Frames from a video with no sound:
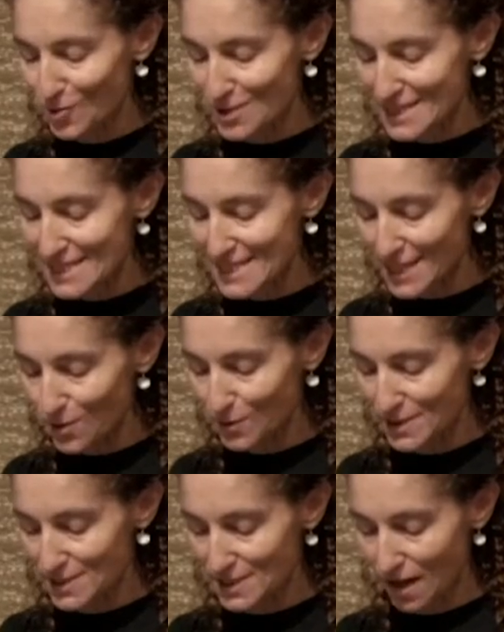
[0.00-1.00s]
though this
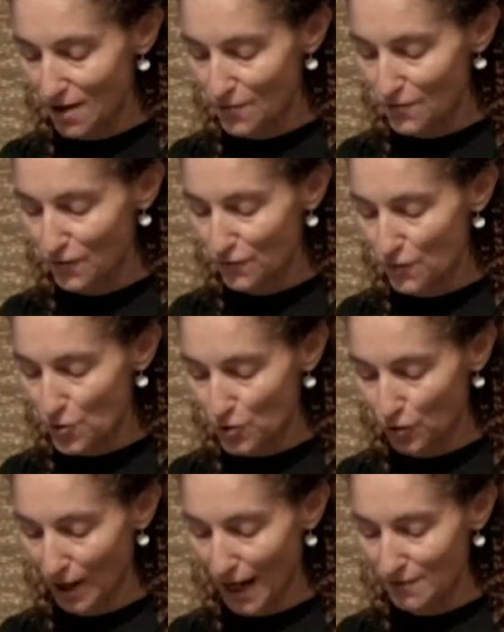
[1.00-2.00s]
sequence of
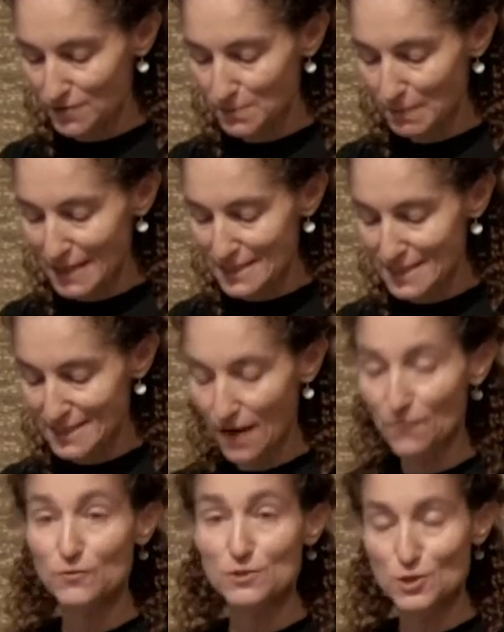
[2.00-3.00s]
photographs makes his
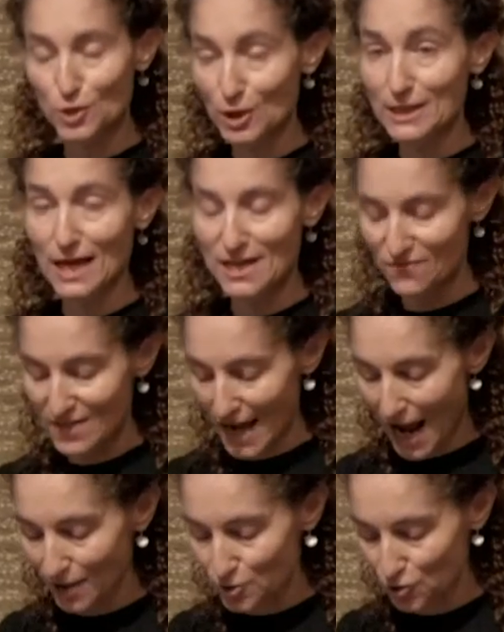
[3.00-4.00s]
efforts look kind of
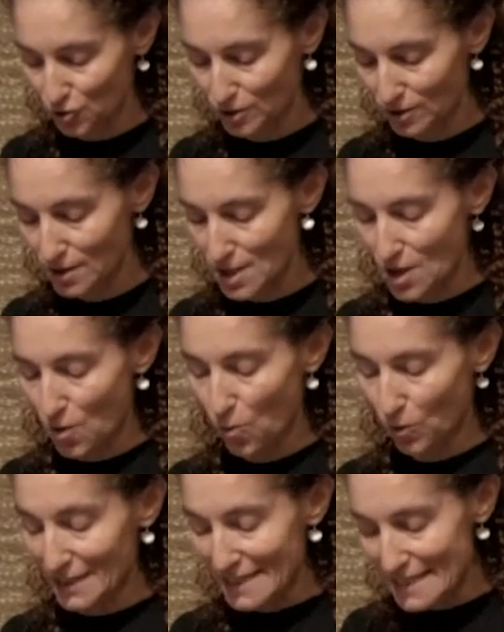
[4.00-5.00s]
natural
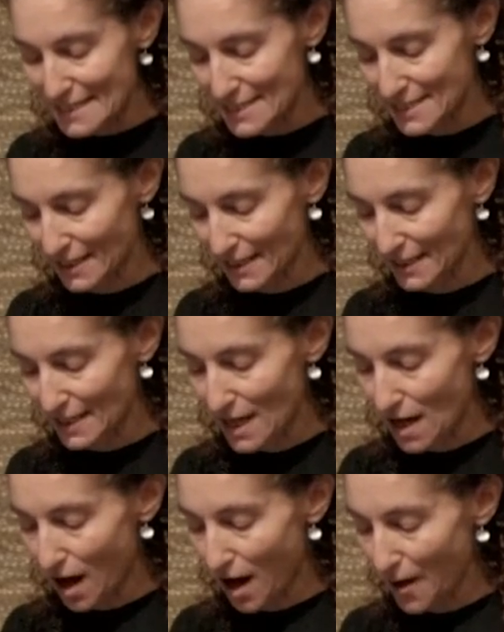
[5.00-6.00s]
or easy,
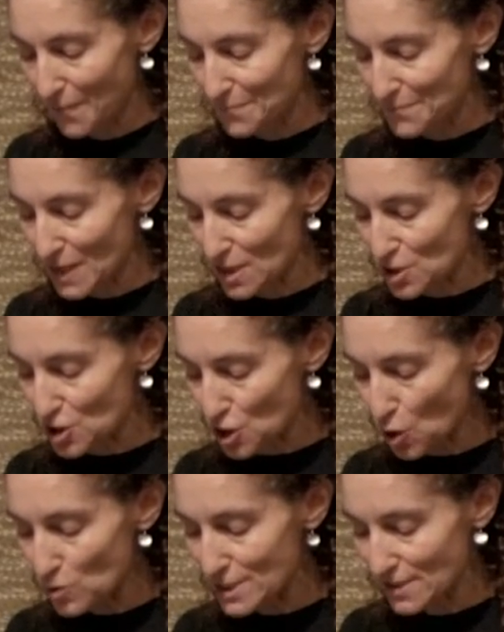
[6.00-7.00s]
um,
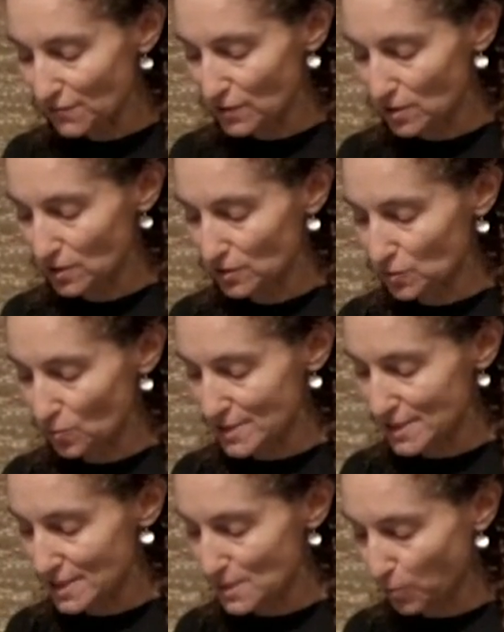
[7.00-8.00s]
so difficult was
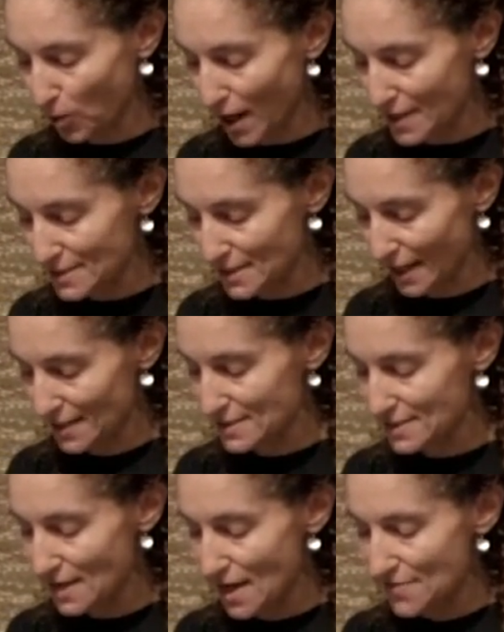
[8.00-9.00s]
this
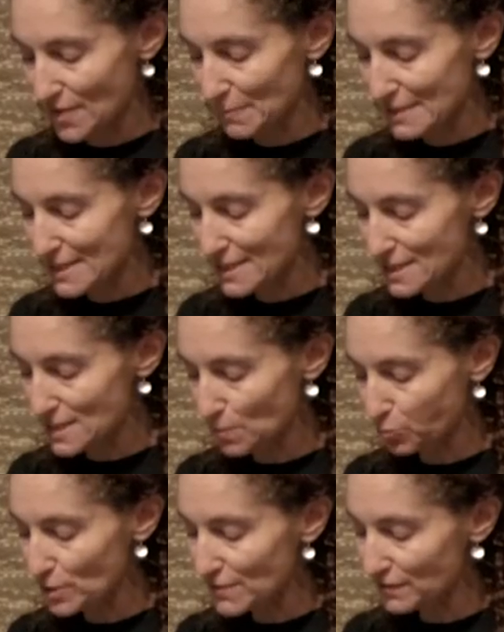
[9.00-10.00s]
process that Matisse
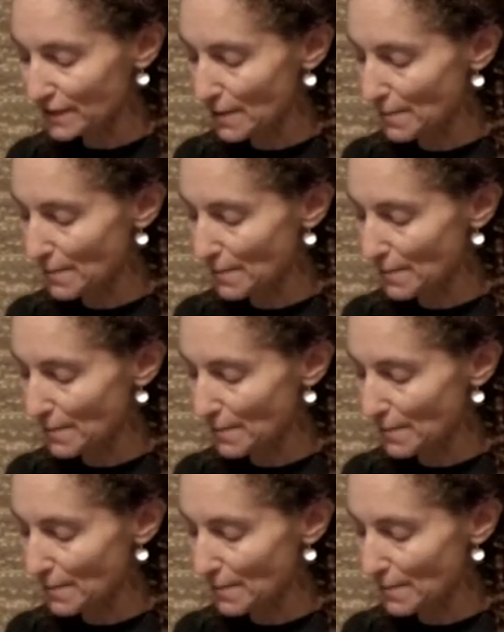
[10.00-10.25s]
briefly